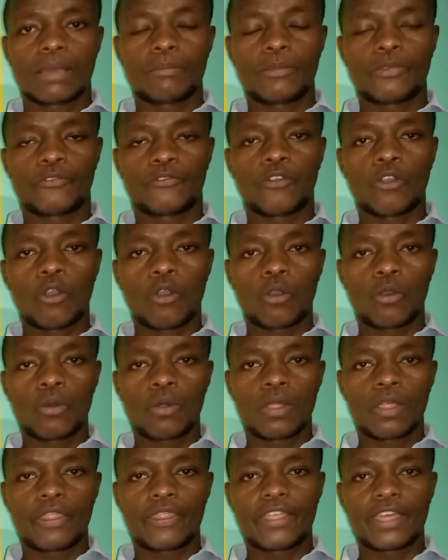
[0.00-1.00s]
before
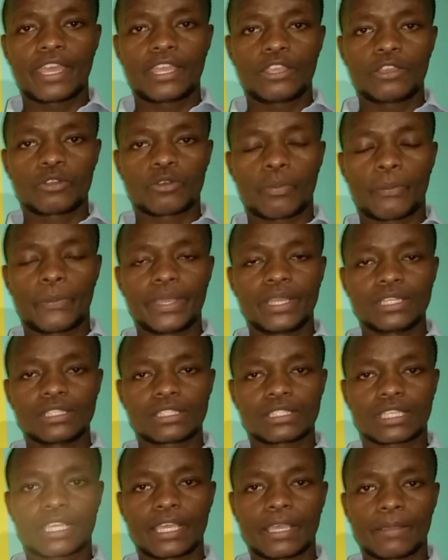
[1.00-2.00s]
the Europeans
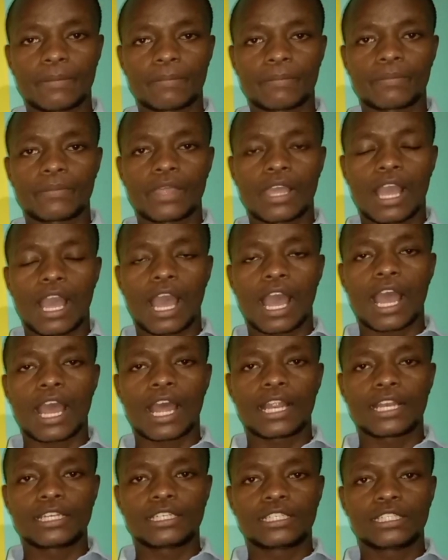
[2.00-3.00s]
came,
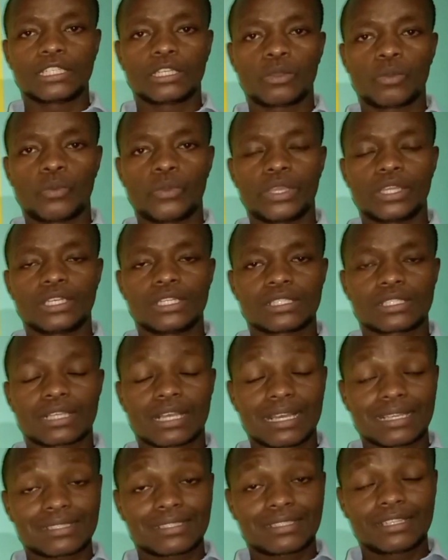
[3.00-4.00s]
and we
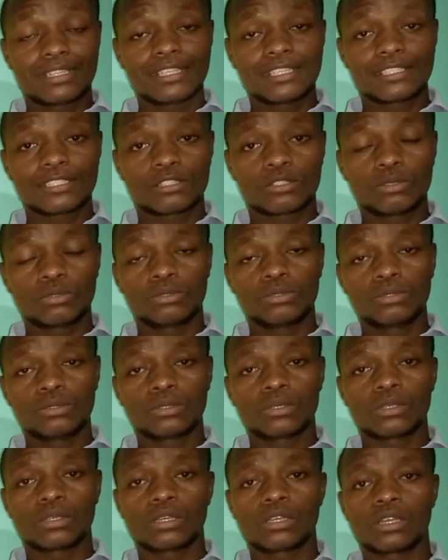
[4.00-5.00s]
discussed these two
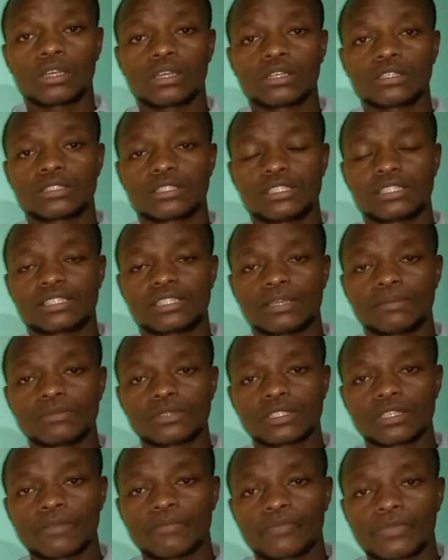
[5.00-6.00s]

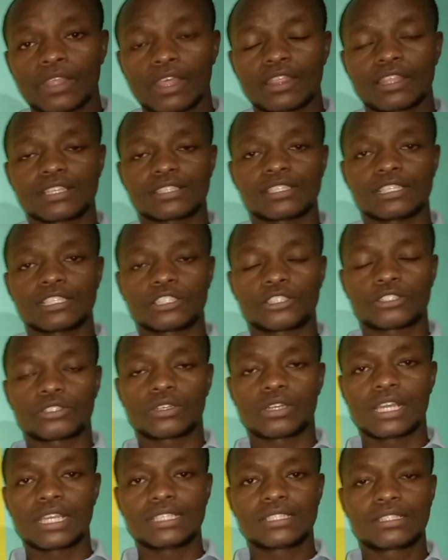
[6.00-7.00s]
systems, the
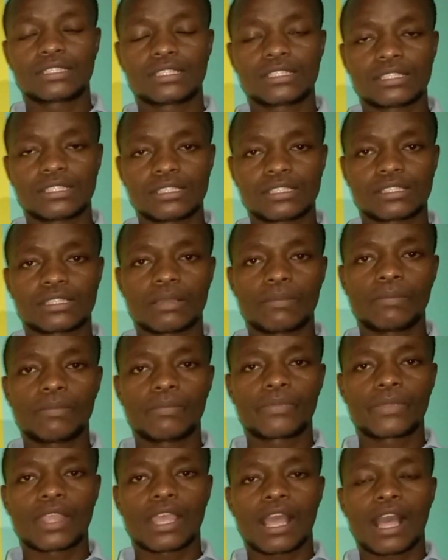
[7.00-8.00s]
centralized system
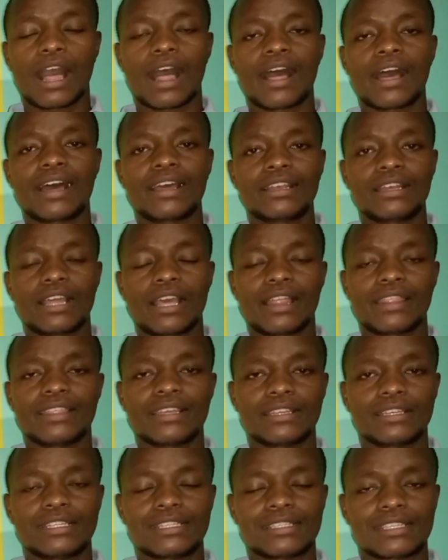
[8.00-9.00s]
and
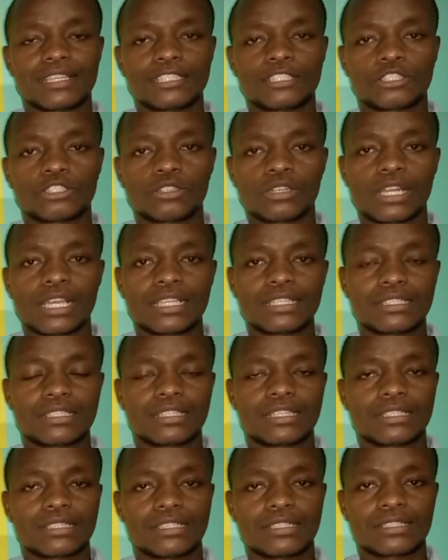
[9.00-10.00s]
the decentralized
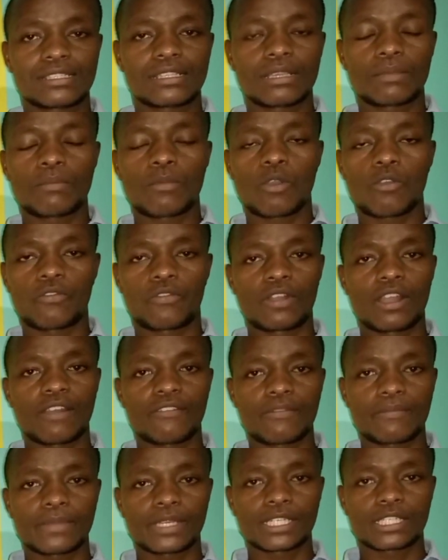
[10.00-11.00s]
system of
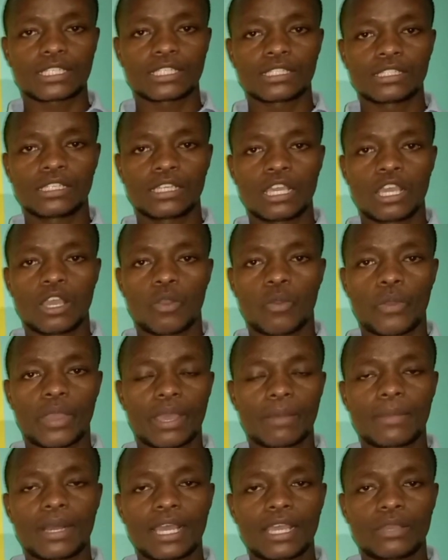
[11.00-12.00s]
government,
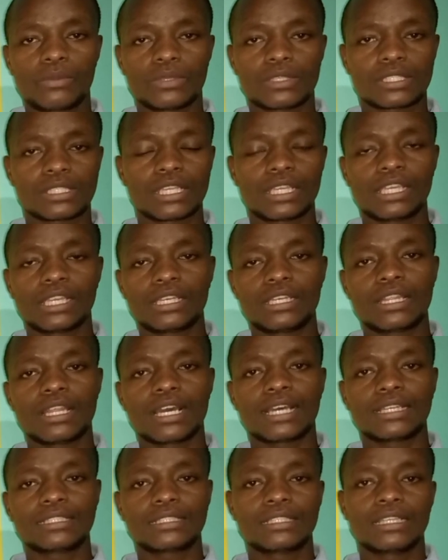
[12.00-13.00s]
whereby we said
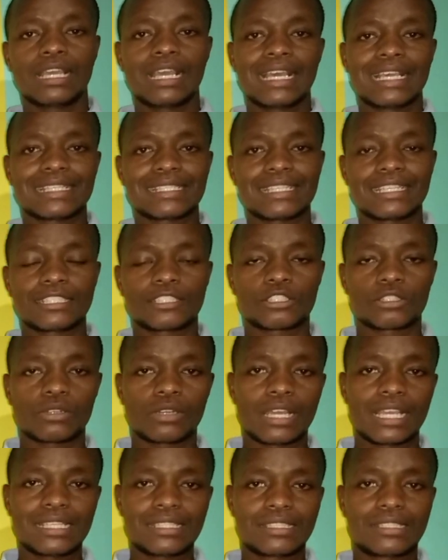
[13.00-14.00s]
that
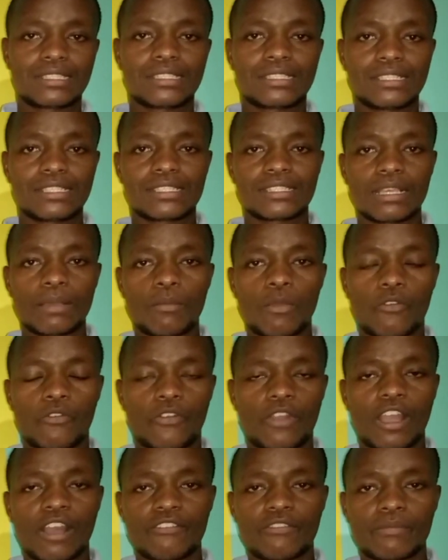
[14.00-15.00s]
centralized system of
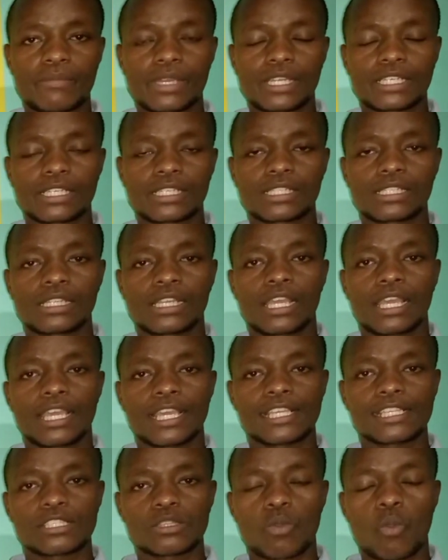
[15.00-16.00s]
government
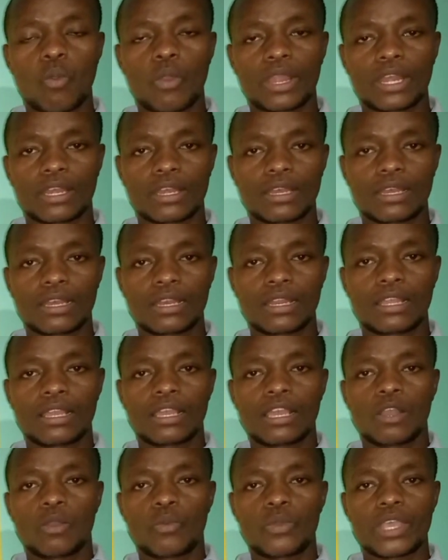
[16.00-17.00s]
is when
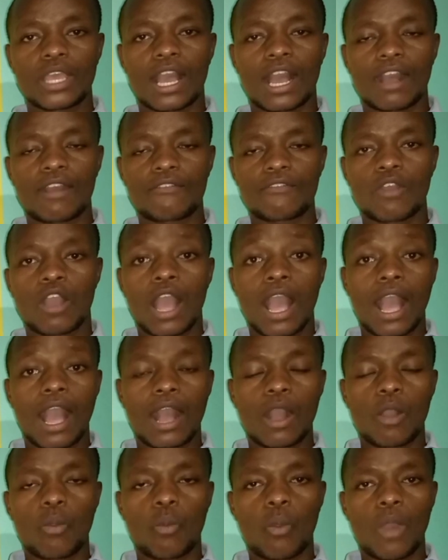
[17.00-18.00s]
we have
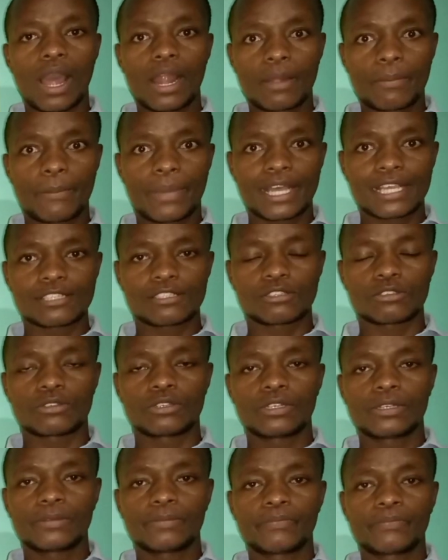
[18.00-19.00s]
one
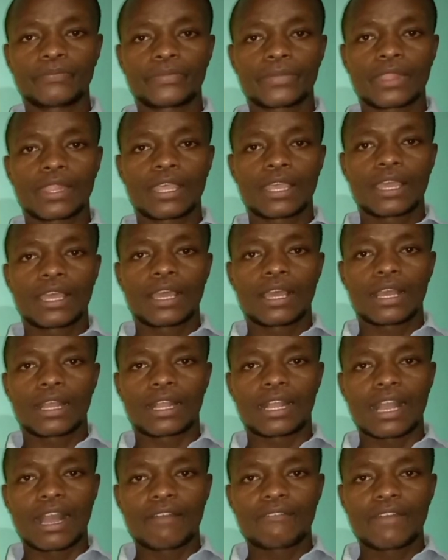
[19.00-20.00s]
person
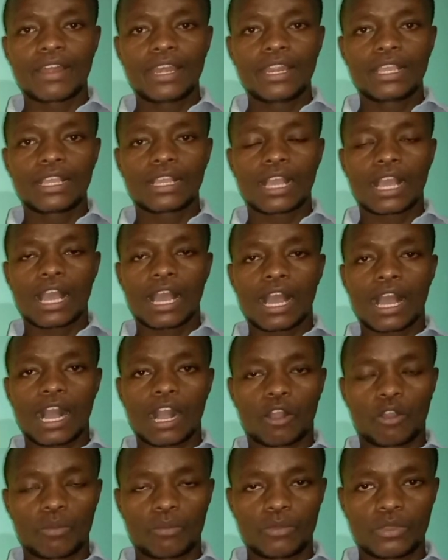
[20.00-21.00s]
governing a
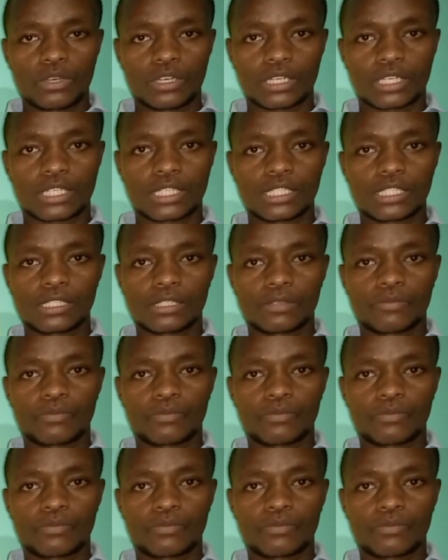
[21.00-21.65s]
community,